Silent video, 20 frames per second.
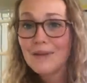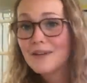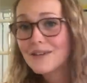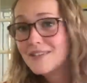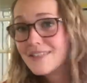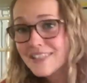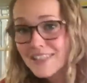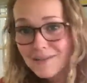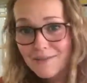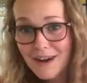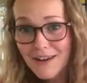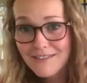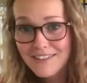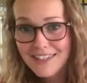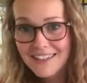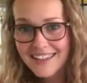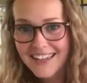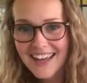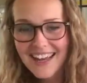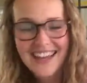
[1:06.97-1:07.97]
You can see what I've
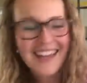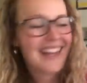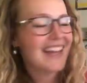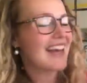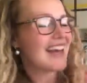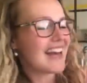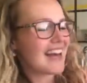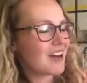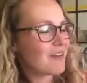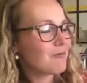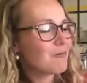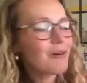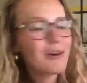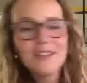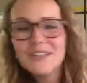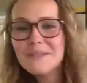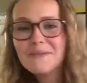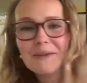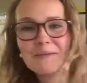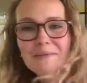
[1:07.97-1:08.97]
done there.
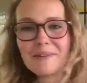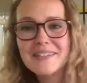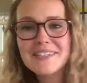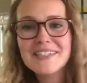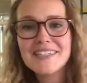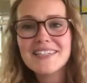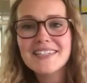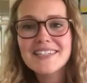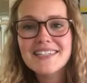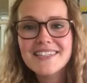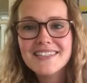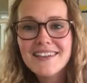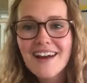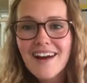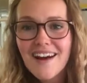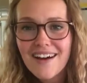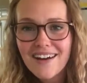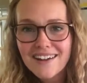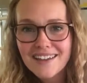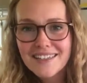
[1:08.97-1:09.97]
What do we want to
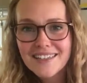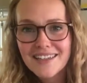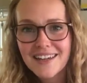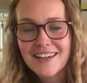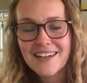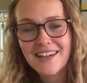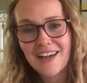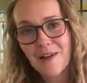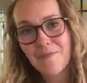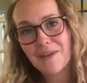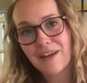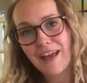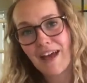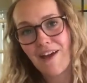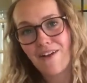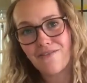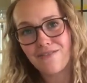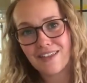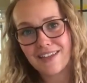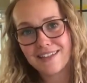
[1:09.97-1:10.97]
start coming
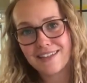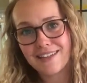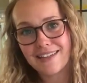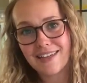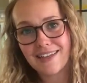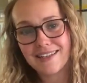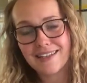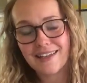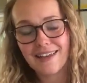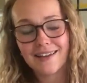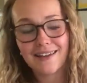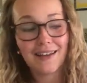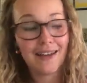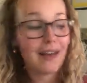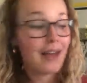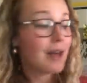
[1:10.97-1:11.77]
out of this season?